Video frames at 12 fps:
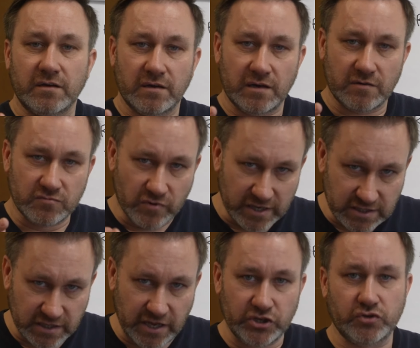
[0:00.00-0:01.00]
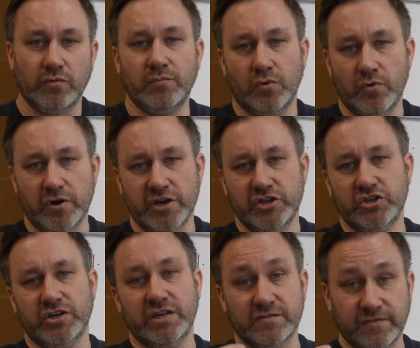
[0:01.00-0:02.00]
a residential mortgage
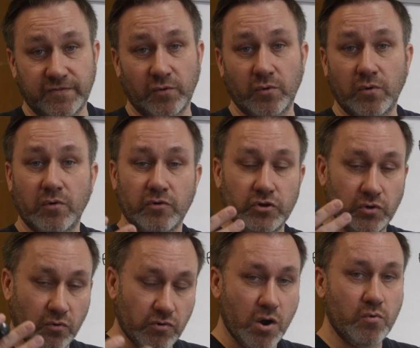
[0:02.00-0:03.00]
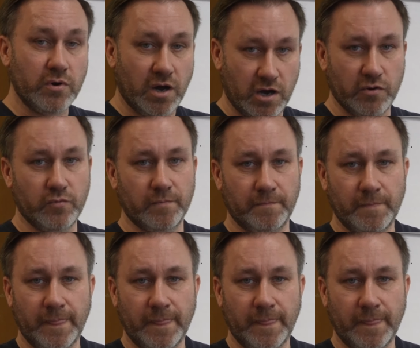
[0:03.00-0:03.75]
is for your own home,